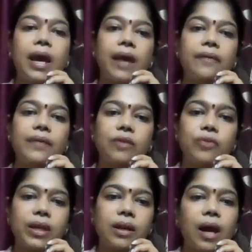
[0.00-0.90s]
and then
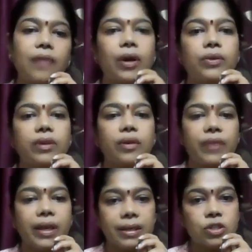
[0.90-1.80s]
we carve out the
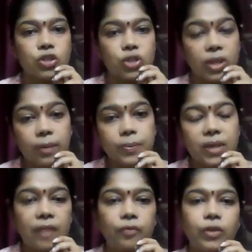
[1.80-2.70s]
various shapes
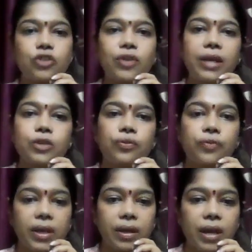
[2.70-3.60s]
and we try to
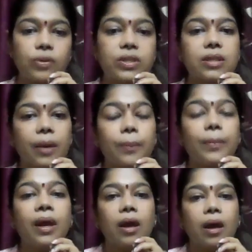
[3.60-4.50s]
figure out some
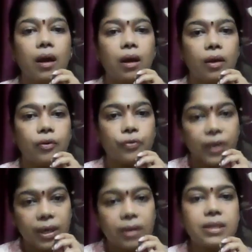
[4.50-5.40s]

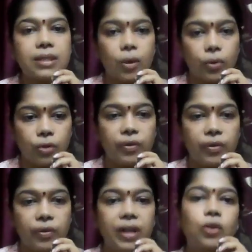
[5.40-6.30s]
figures out of it
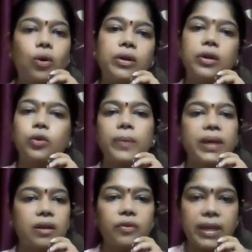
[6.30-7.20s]
in order to make
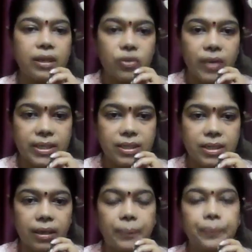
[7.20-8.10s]
it very interesting,
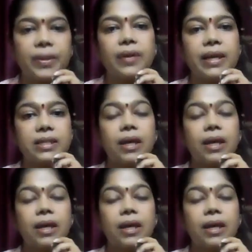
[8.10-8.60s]
right?